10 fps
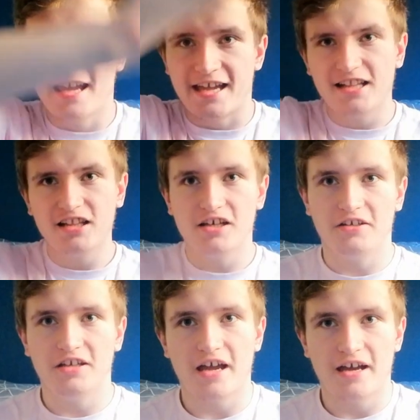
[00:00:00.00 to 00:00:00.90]

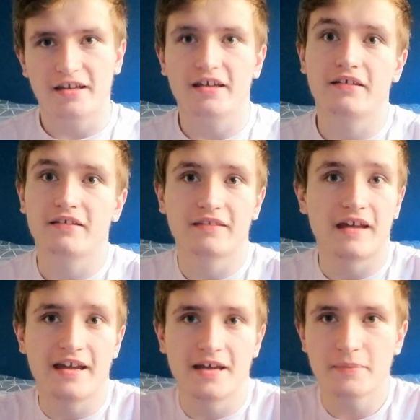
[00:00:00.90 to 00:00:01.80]
Hello guys,
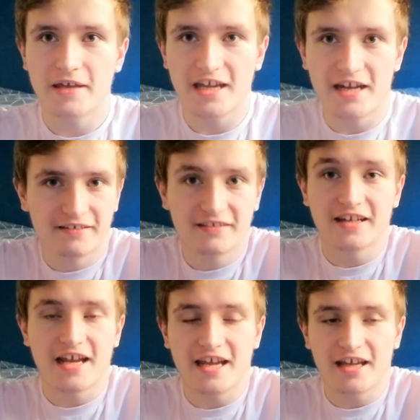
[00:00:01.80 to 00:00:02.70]
I am here
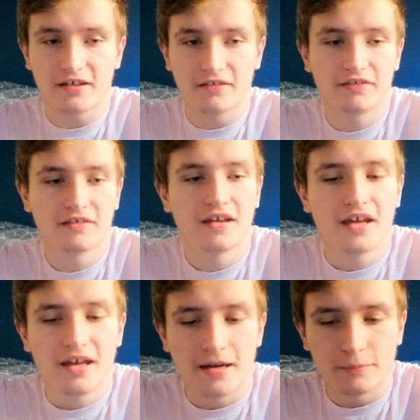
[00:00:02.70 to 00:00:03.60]
today and
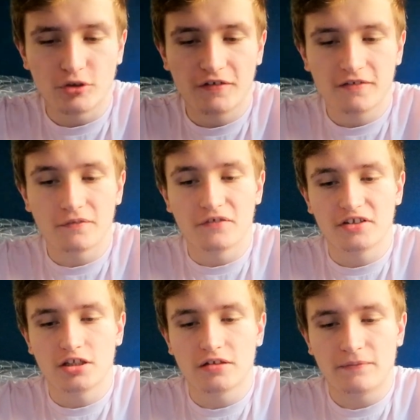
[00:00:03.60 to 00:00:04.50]
I'm doing something a
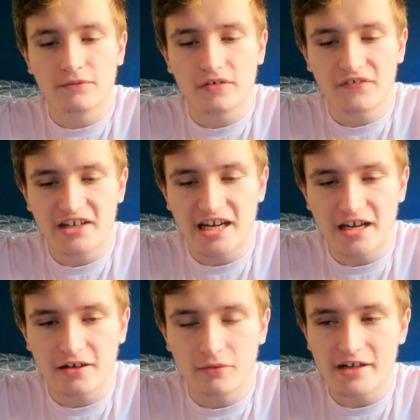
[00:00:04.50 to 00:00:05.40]
little different for a
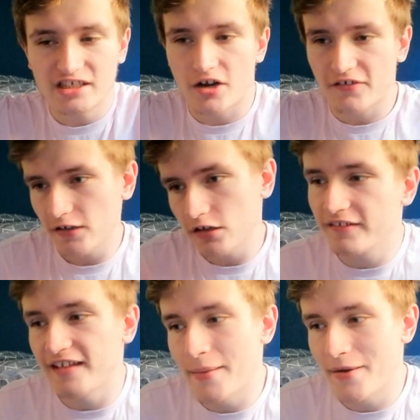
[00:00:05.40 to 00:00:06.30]
video, which I also
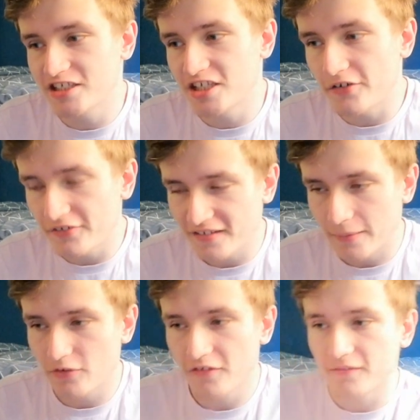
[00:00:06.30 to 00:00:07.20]
always have actually. I always say
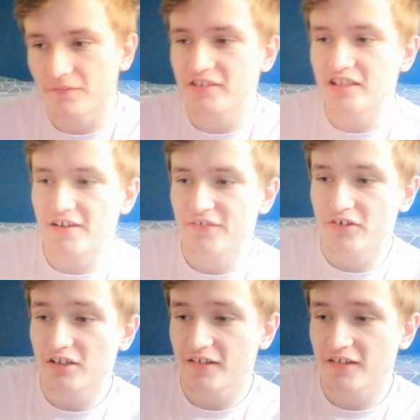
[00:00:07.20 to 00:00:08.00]
I'm doing something different.